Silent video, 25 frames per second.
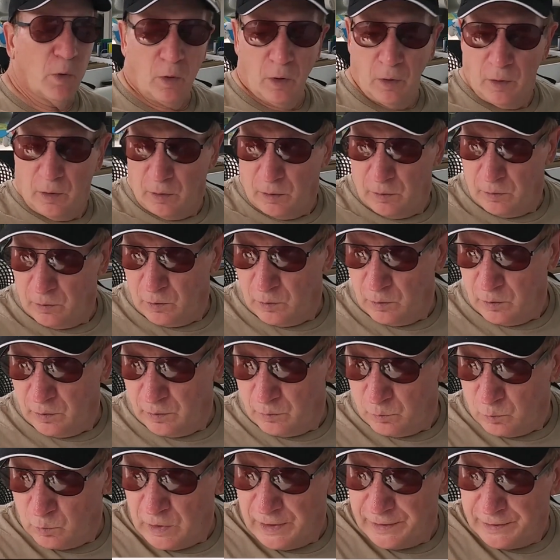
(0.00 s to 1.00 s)

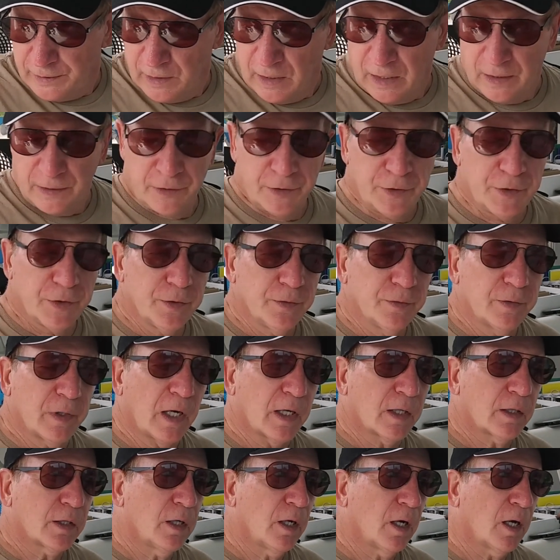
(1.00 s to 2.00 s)
on
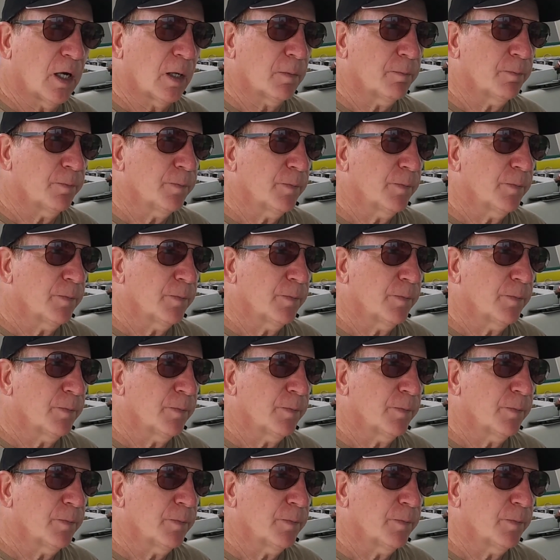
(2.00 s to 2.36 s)
whatyachttodo.com.